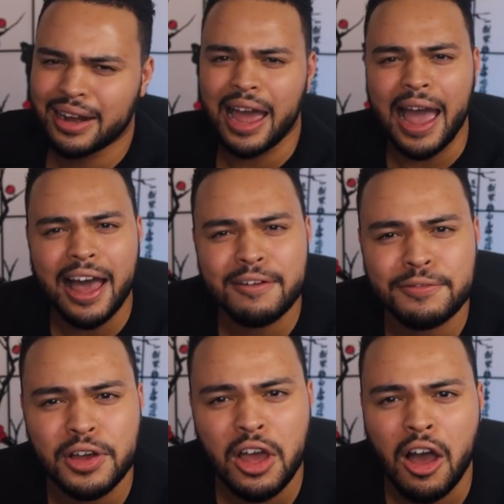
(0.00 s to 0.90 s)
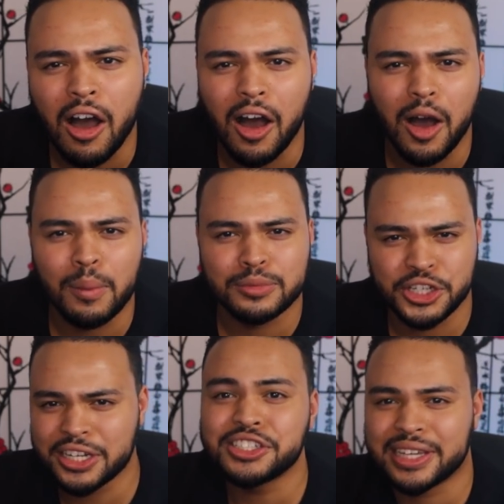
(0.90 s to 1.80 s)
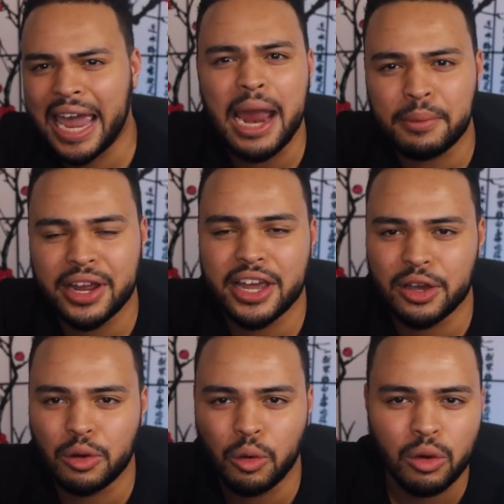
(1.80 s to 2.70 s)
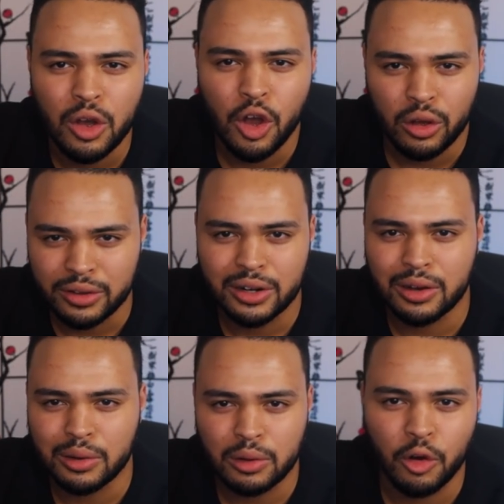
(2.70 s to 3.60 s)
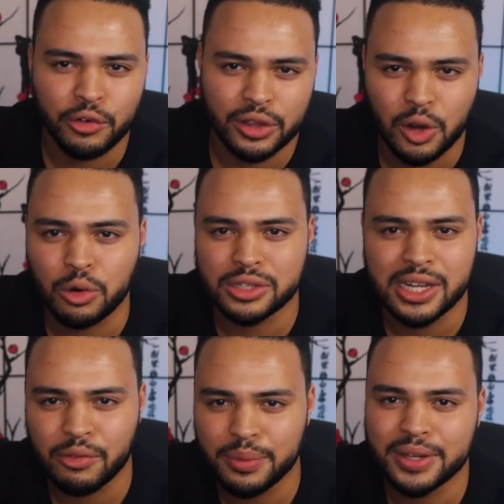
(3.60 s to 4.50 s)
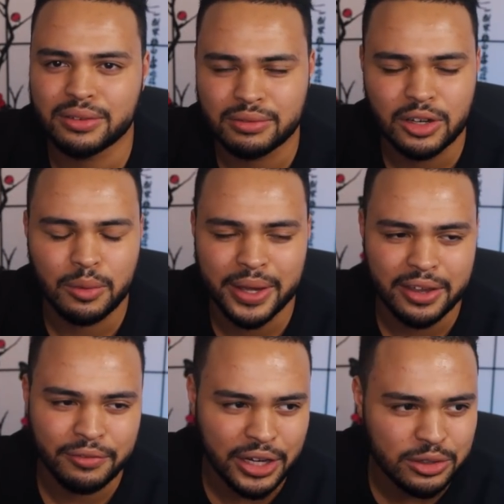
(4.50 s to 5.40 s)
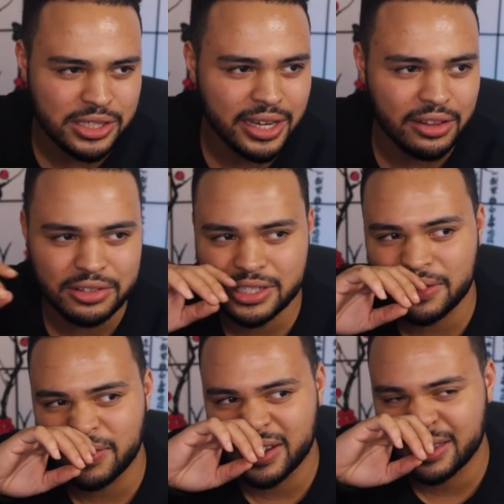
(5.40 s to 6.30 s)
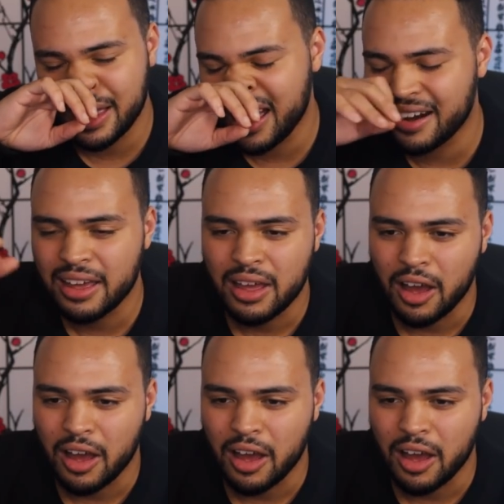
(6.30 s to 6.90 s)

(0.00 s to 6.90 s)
And I have changed the camera angle, you know, over the course that we've been, you know, making videos together and stuff like that.